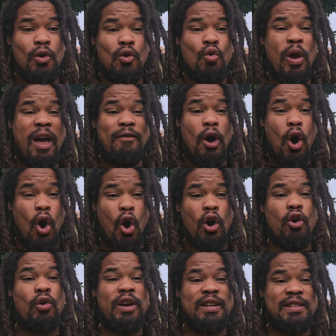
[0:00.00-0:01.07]
who have all
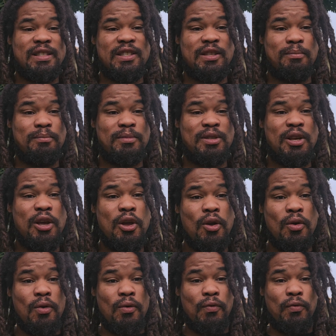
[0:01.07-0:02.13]
criticisms
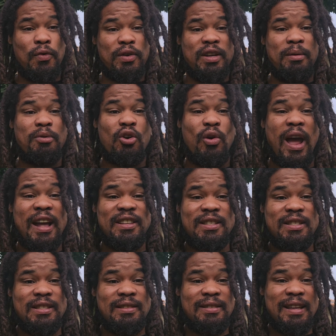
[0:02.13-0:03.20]
for
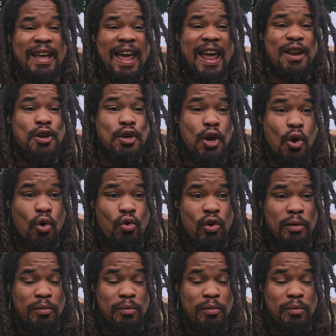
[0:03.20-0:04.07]
Democrats and no